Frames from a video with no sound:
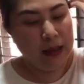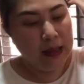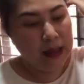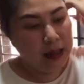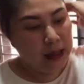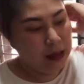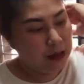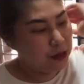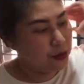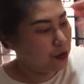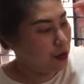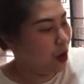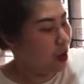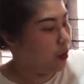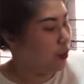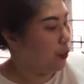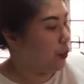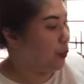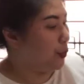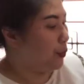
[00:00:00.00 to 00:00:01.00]

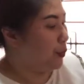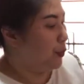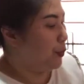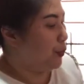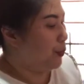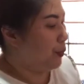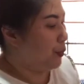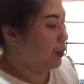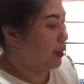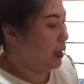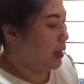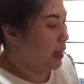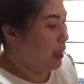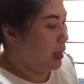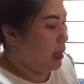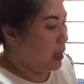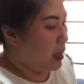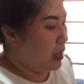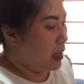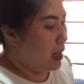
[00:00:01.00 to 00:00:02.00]
so
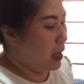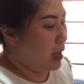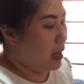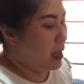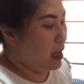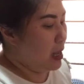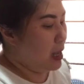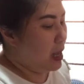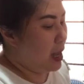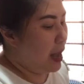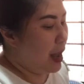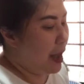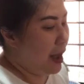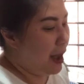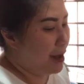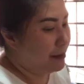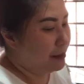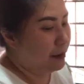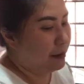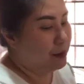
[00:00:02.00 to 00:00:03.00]

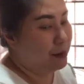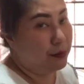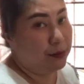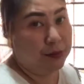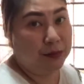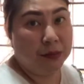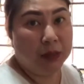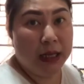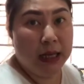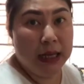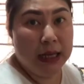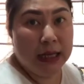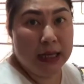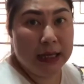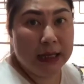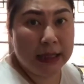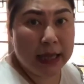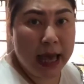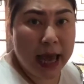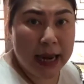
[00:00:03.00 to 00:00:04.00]
yeah,
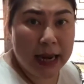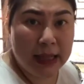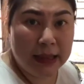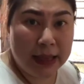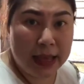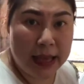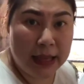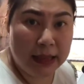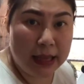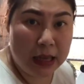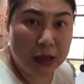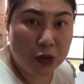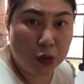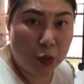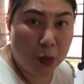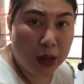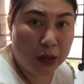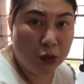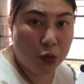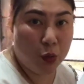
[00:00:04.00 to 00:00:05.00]
is there anything that you
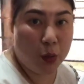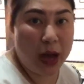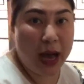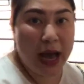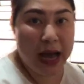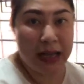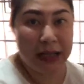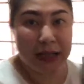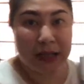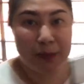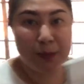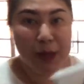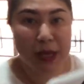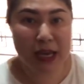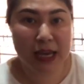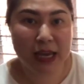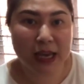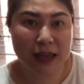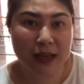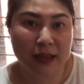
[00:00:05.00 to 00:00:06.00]
want to ask me?